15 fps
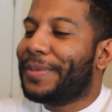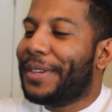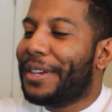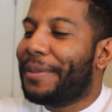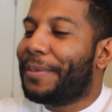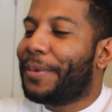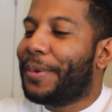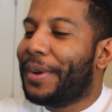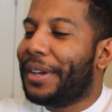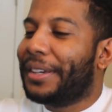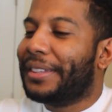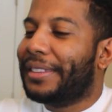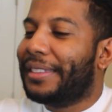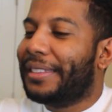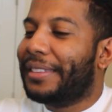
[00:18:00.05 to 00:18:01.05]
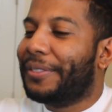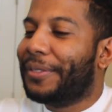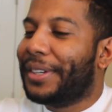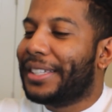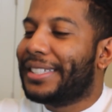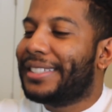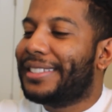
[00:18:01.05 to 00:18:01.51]
me up quick
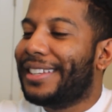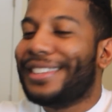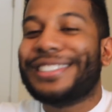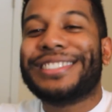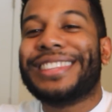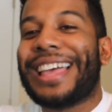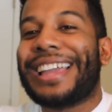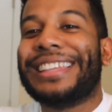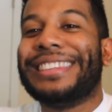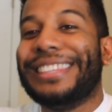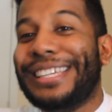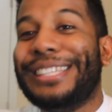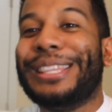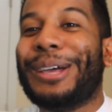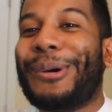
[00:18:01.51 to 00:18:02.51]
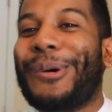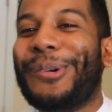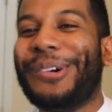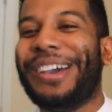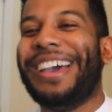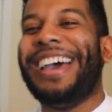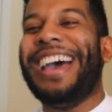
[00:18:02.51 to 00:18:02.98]
with a stitch like Lilo.